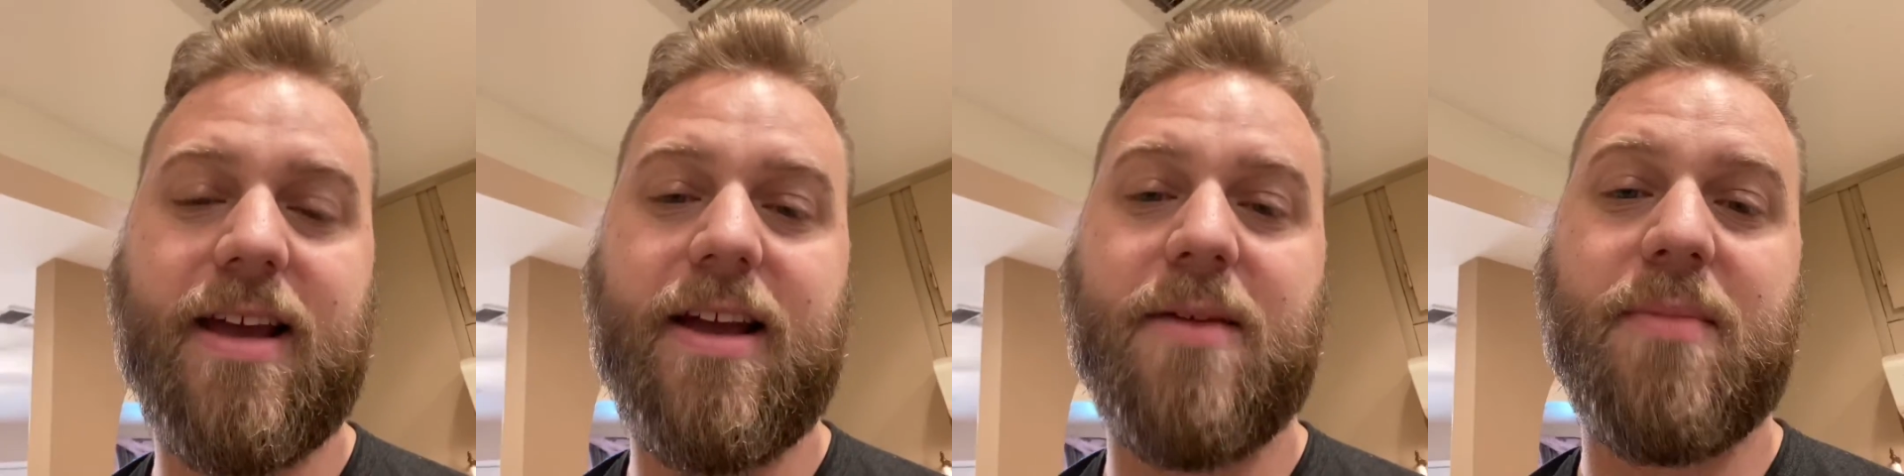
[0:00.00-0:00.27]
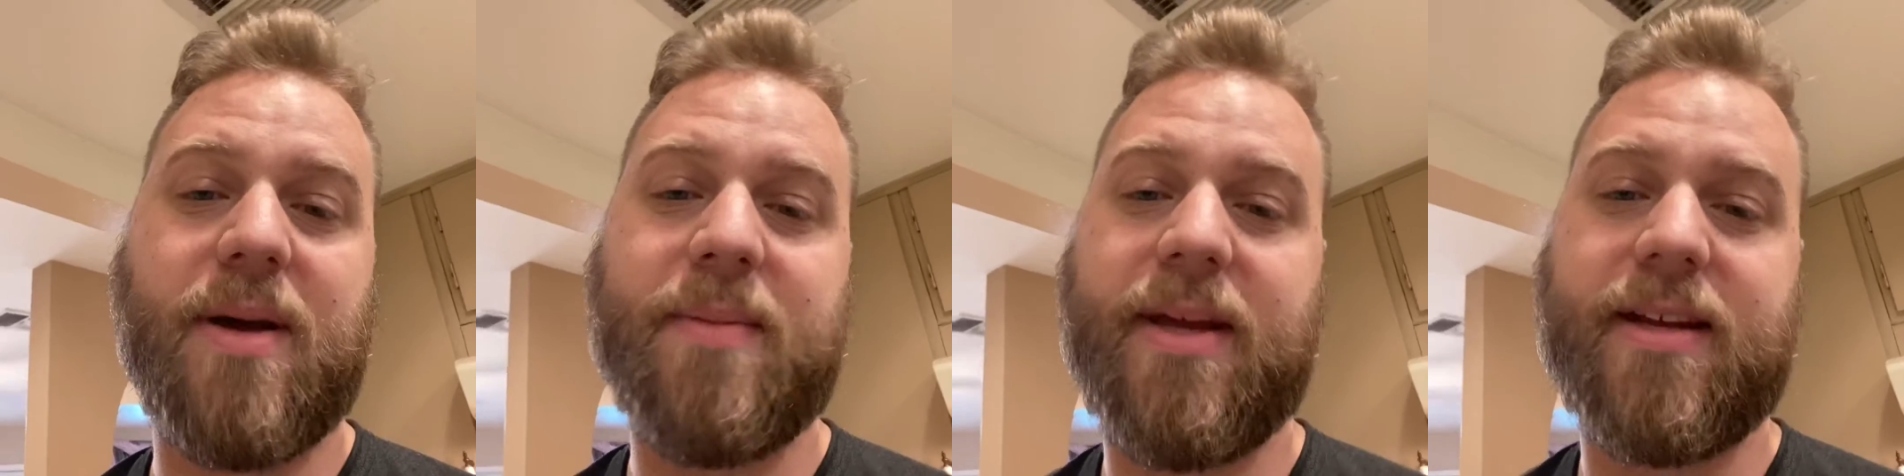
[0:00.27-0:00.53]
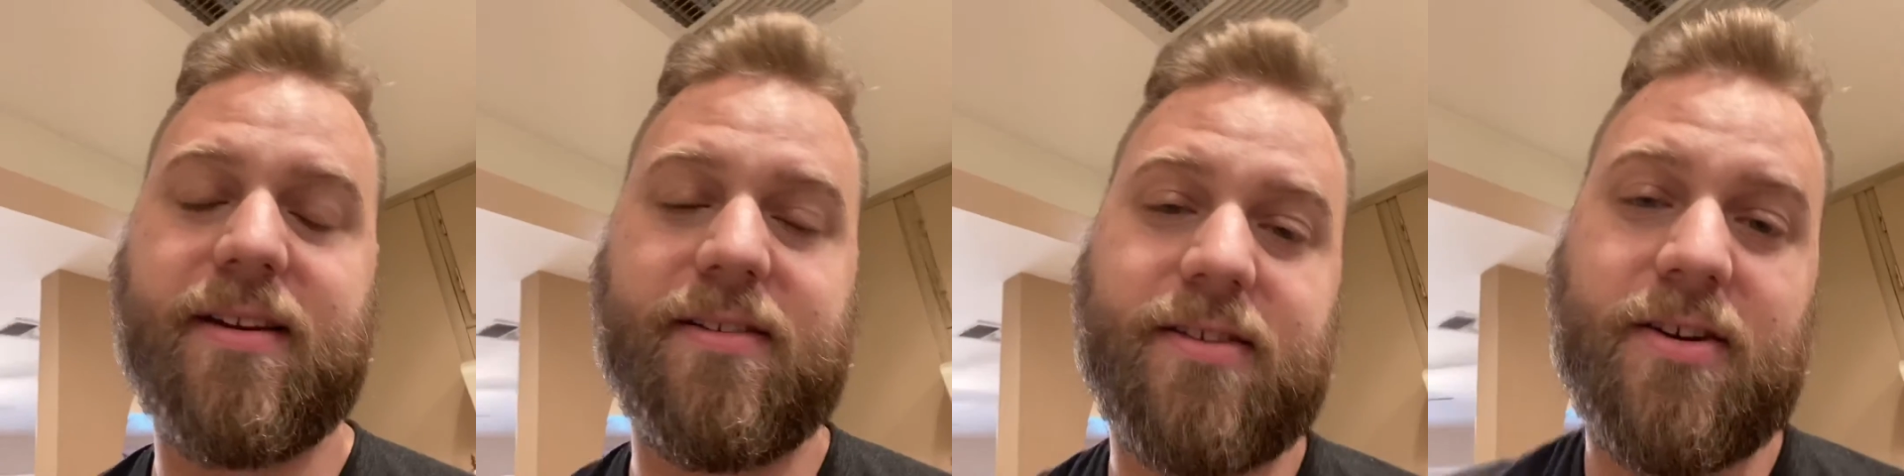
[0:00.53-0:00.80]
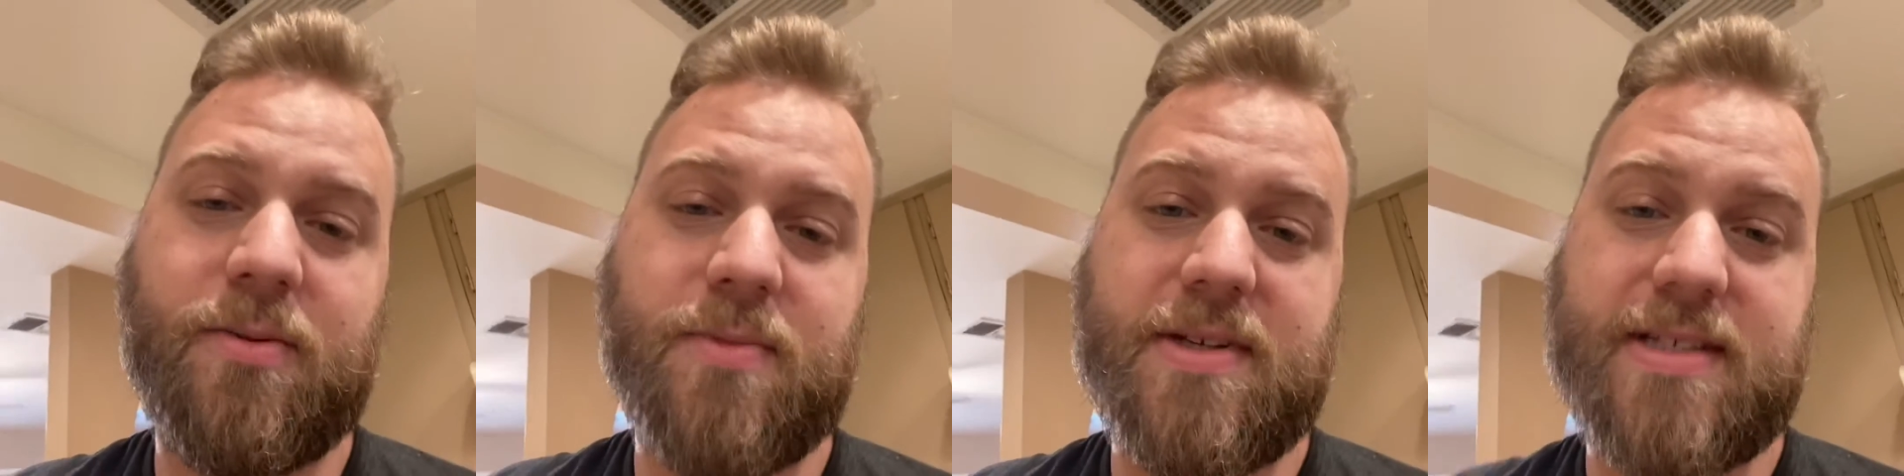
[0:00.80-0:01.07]
my main
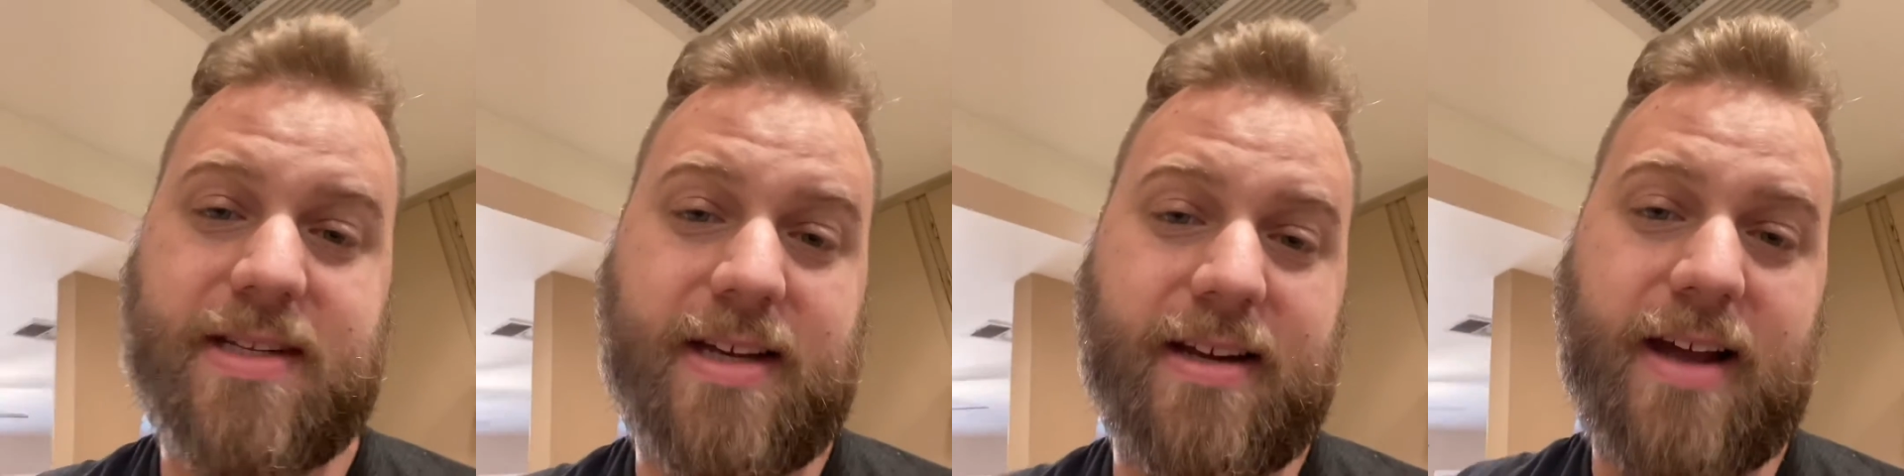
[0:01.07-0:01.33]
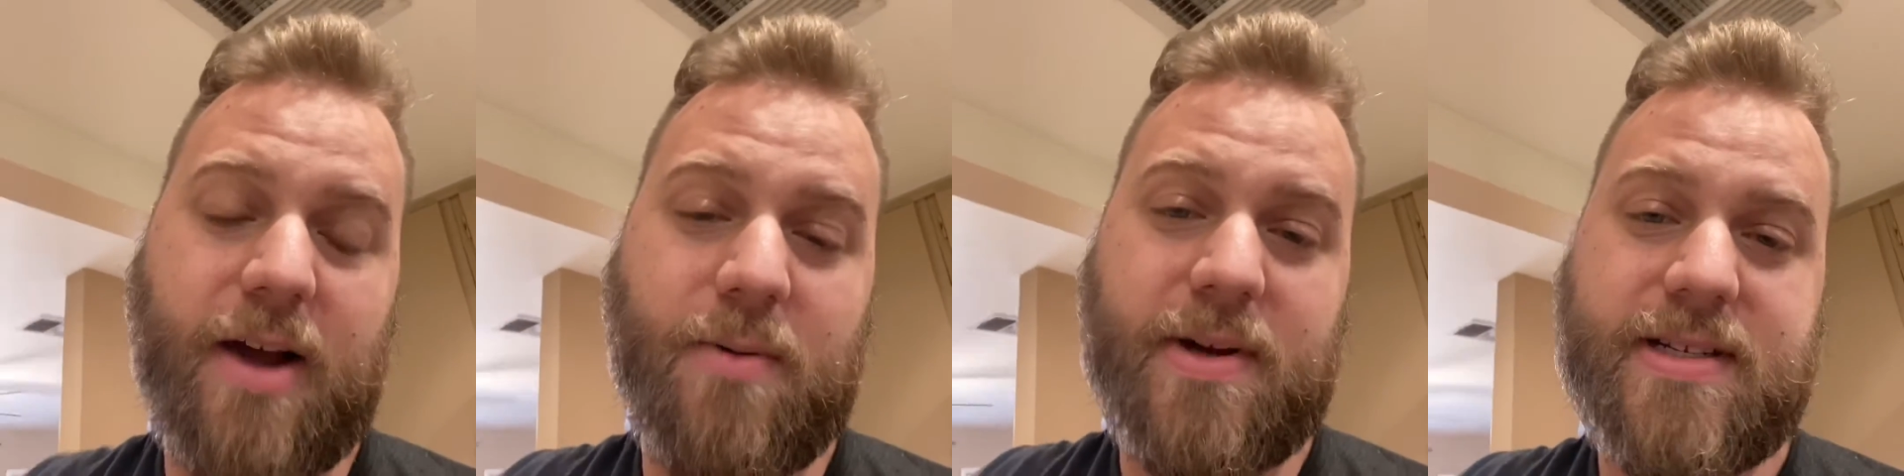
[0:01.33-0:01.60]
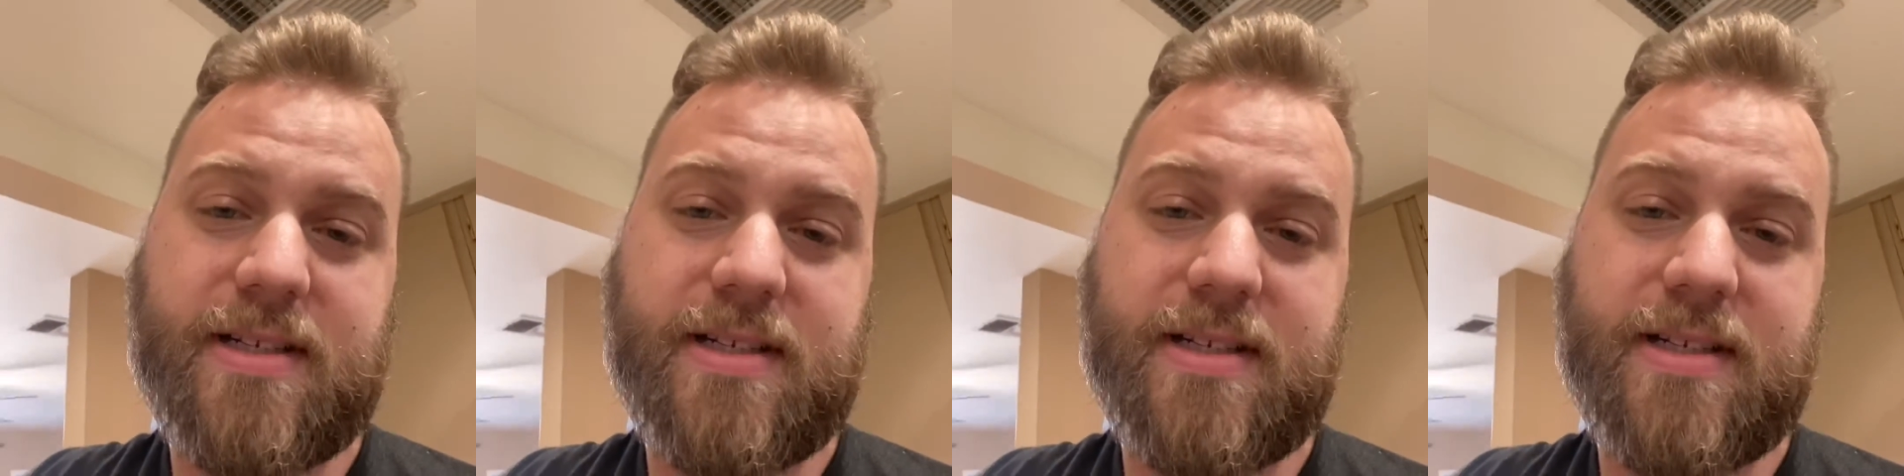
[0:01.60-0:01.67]
concern was like I want